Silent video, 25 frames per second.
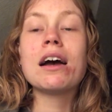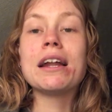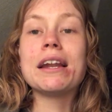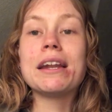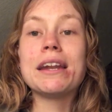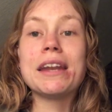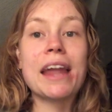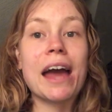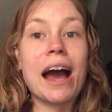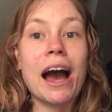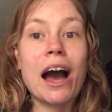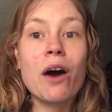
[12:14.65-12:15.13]

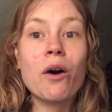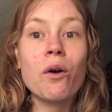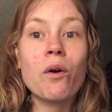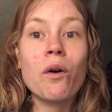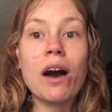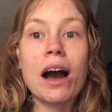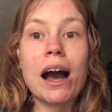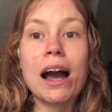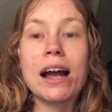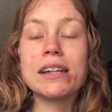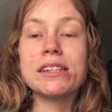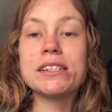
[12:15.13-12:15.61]

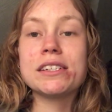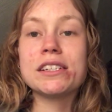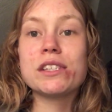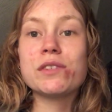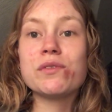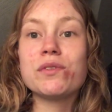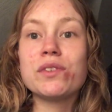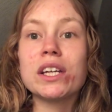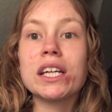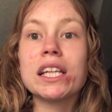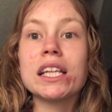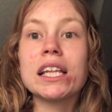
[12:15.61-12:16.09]
Now I
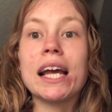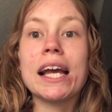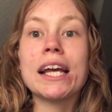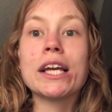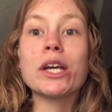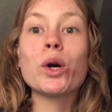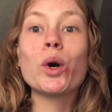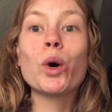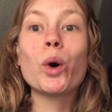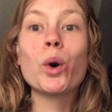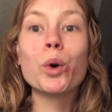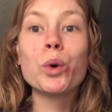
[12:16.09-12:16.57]
just feel
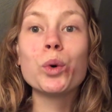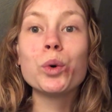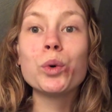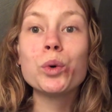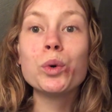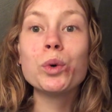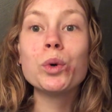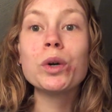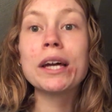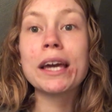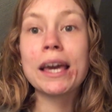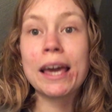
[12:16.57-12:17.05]
like,
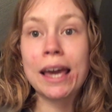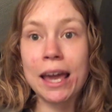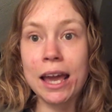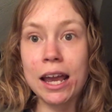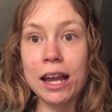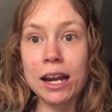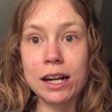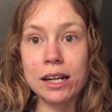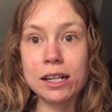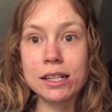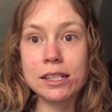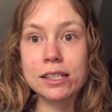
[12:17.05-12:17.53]
who
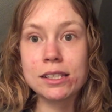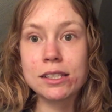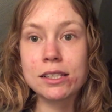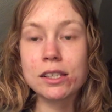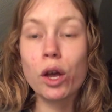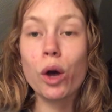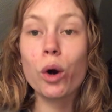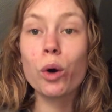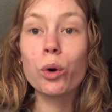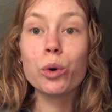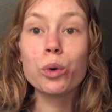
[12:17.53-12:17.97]
cares?